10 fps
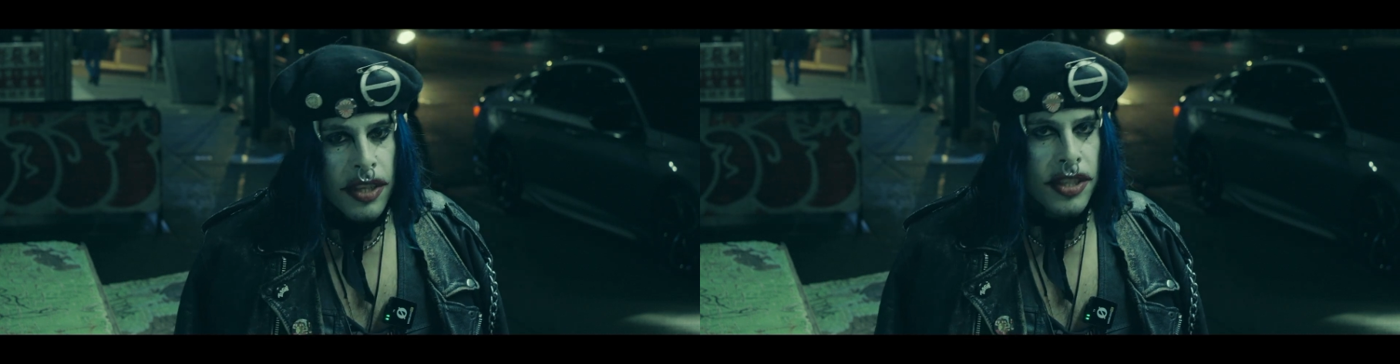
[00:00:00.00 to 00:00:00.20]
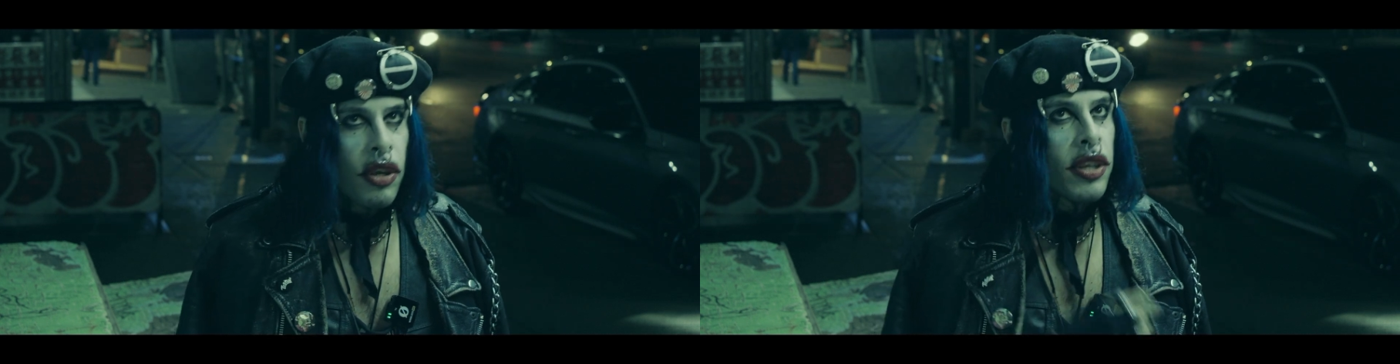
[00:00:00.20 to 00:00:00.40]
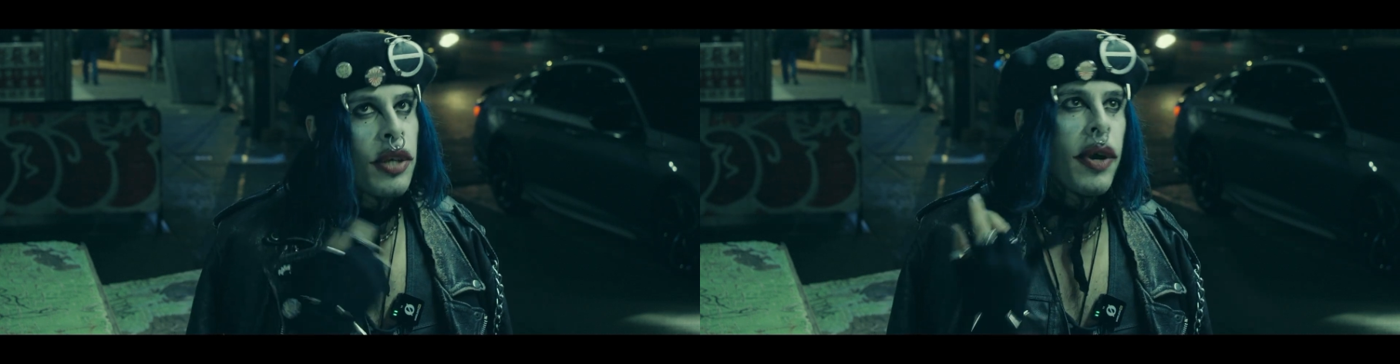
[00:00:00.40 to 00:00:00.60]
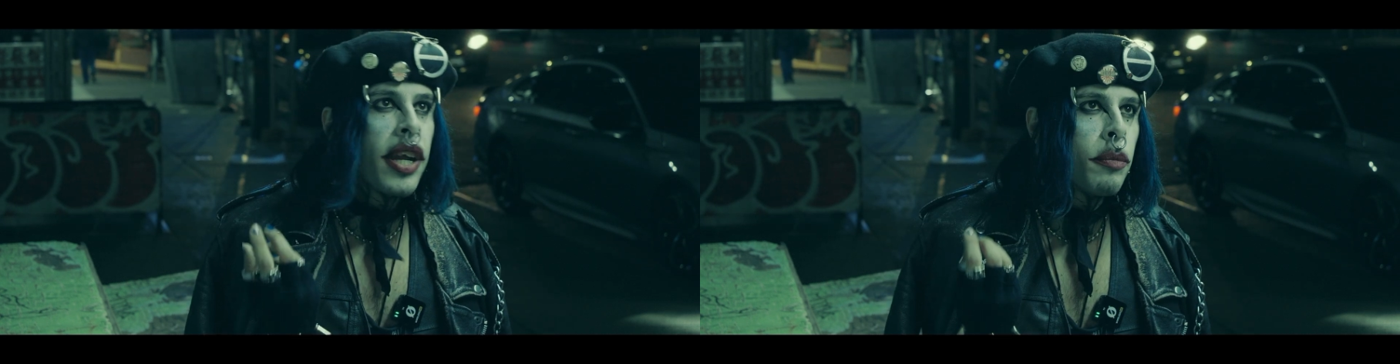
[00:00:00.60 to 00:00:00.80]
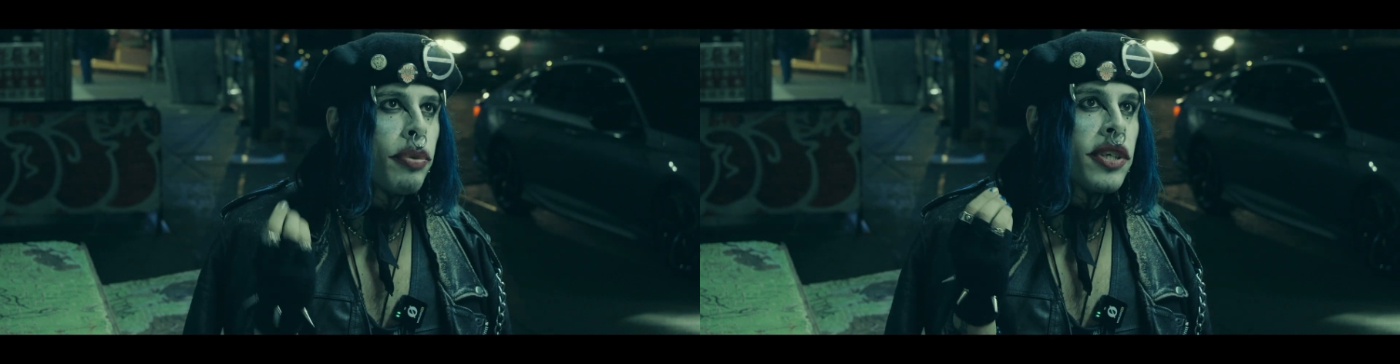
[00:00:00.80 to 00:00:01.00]
The only
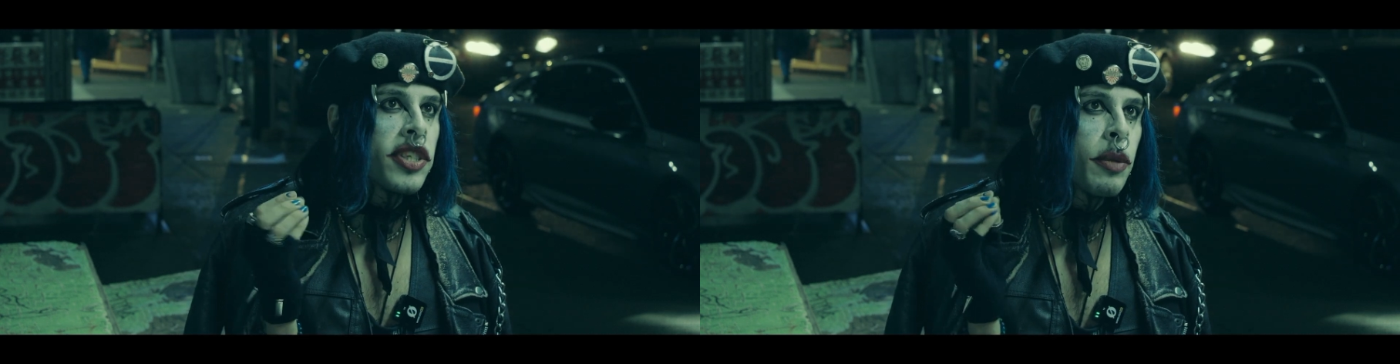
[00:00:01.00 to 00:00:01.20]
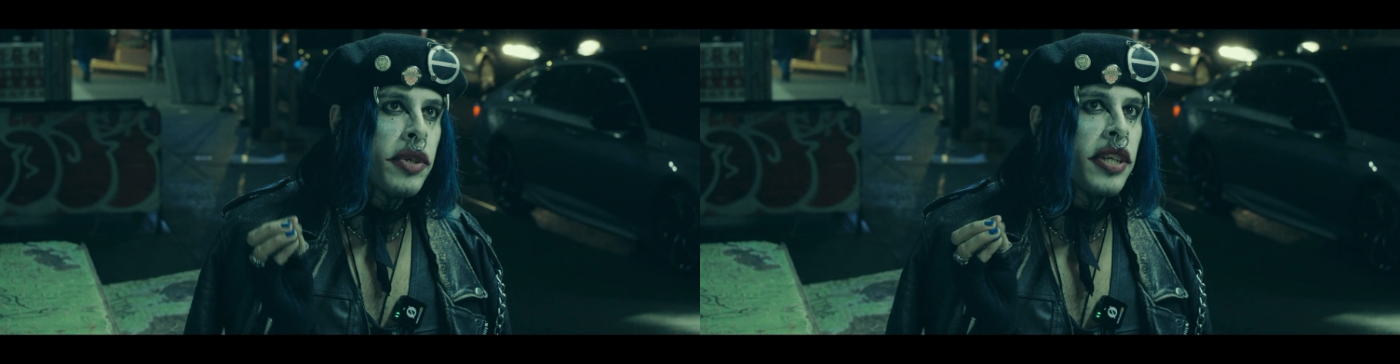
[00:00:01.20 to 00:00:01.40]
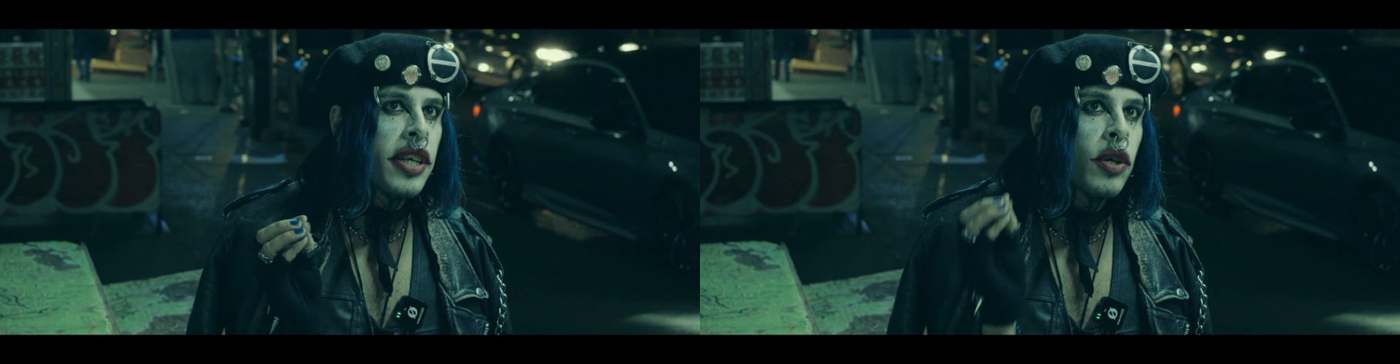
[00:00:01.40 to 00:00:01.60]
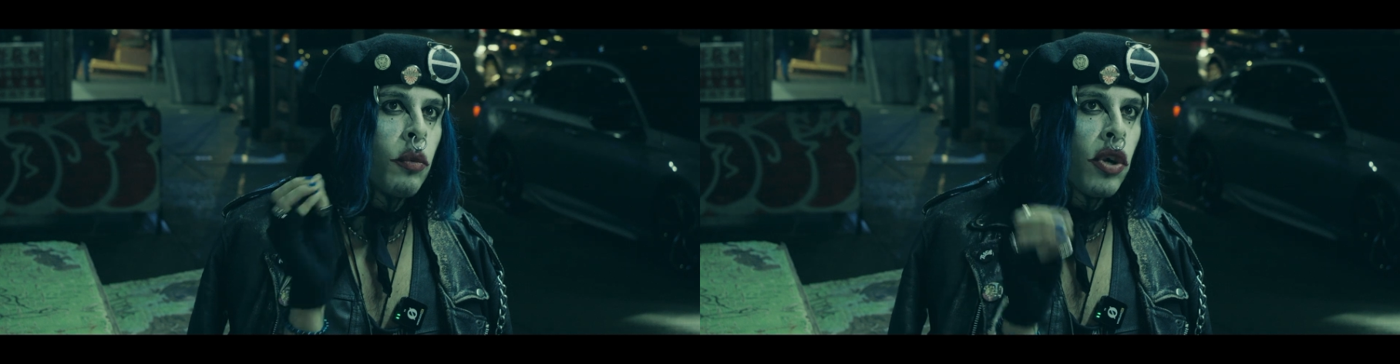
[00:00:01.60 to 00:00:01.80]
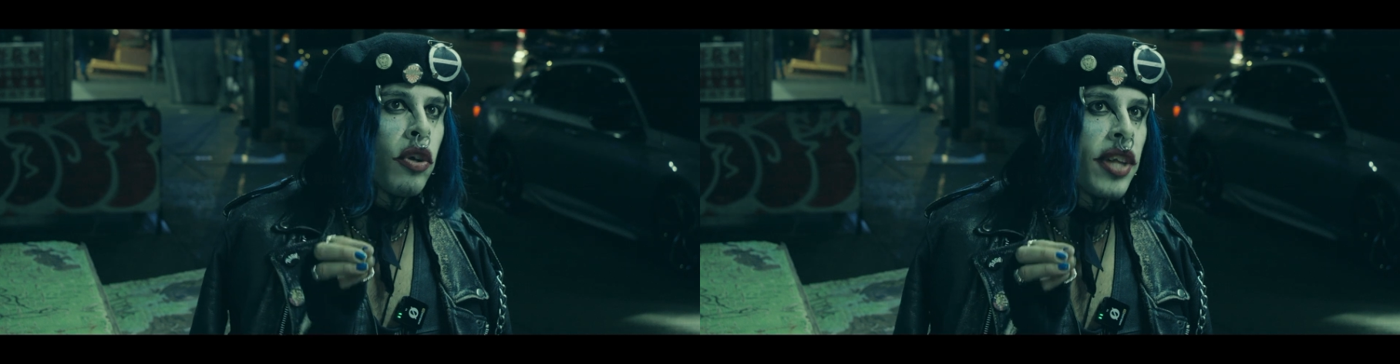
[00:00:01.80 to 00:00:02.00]
way to put something in the
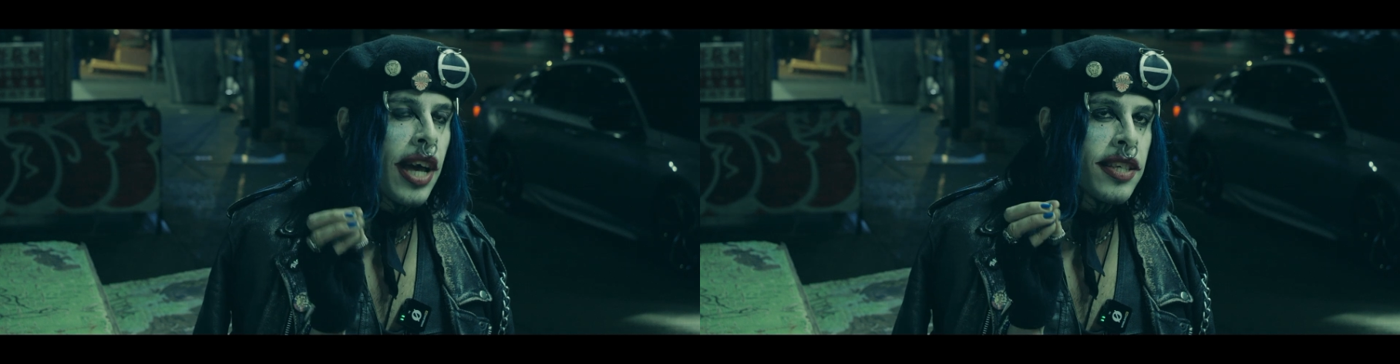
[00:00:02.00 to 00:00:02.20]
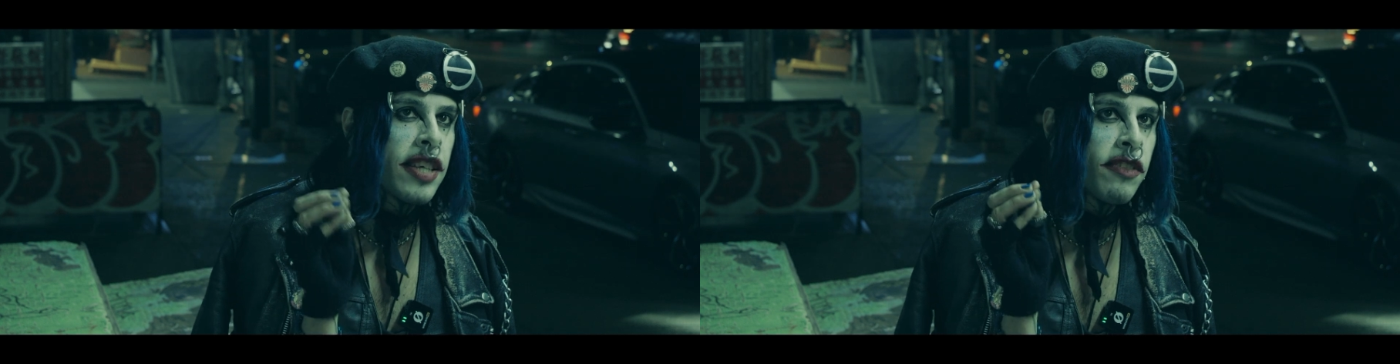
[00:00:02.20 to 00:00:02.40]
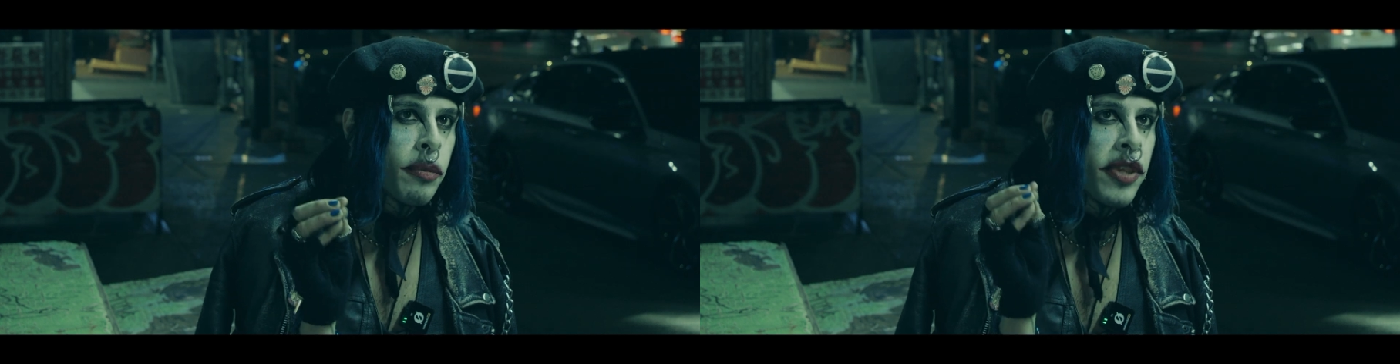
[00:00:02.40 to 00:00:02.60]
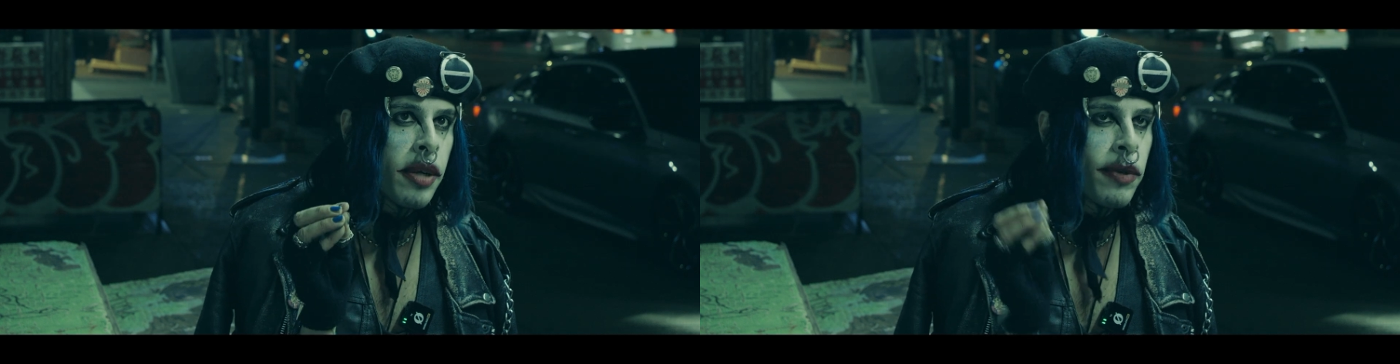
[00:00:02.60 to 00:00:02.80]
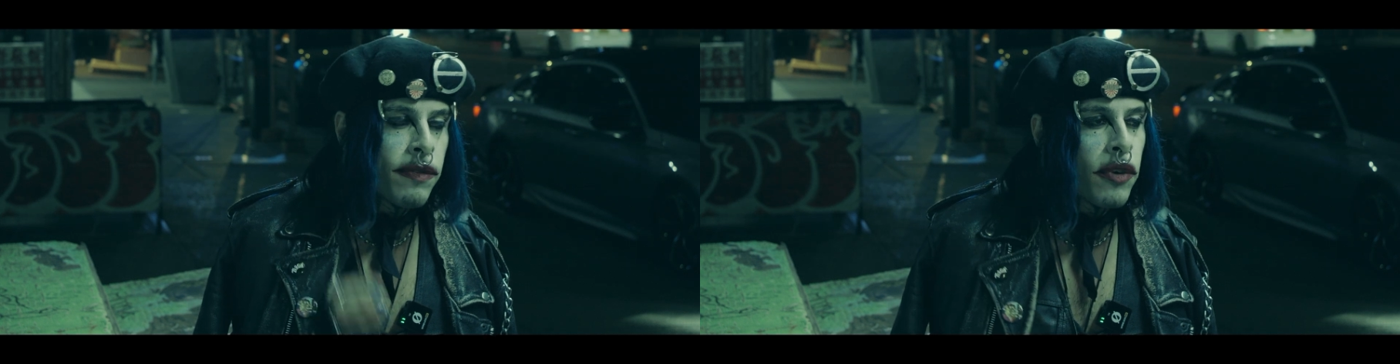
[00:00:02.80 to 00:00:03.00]
world that has never been
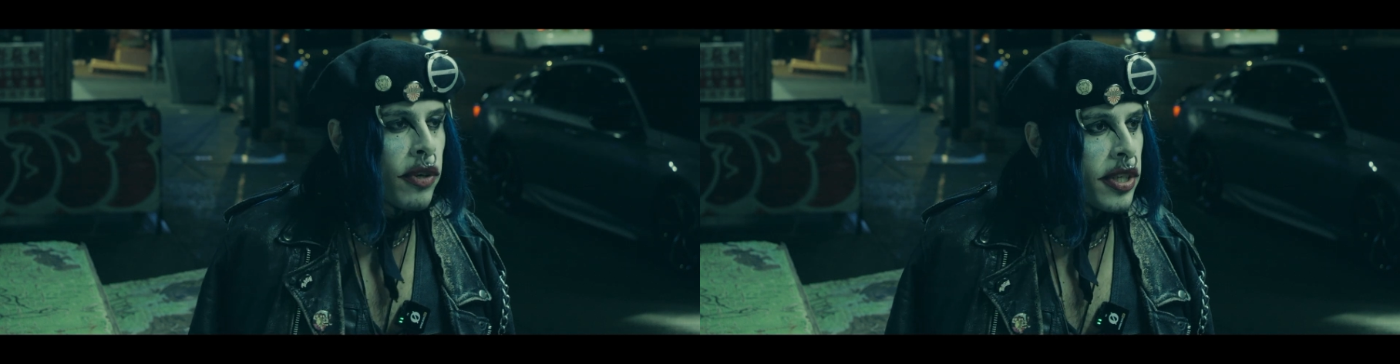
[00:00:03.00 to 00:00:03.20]
there before